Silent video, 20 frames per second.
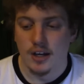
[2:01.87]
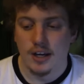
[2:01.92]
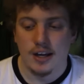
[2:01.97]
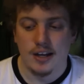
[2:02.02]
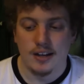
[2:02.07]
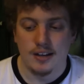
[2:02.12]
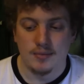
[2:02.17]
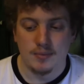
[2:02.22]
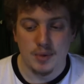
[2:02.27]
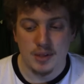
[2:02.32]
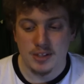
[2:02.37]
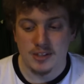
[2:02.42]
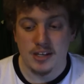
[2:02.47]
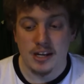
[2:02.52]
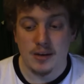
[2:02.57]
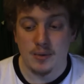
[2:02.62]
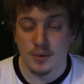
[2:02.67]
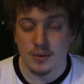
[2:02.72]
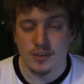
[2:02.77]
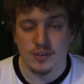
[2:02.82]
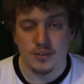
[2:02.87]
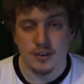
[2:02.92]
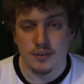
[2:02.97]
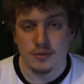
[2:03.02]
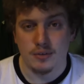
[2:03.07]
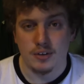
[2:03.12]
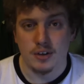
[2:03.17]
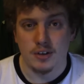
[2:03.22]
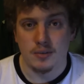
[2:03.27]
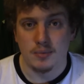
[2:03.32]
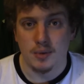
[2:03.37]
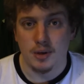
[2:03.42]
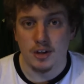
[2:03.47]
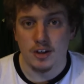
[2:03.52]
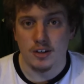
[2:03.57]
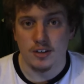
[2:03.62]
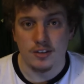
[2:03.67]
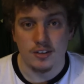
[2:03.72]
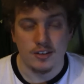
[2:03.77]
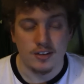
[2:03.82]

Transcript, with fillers: Um, but the second one is not far behind.